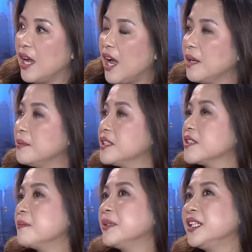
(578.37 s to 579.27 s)
Mm-hmm. I mean,
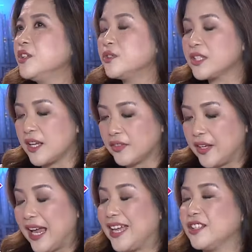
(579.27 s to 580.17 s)
somebody who's at
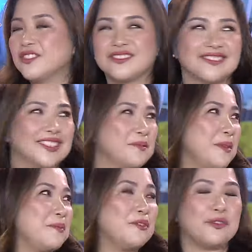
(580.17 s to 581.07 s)
the end,
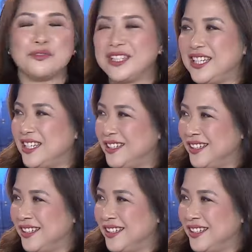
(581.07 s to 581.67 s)
maybe 50,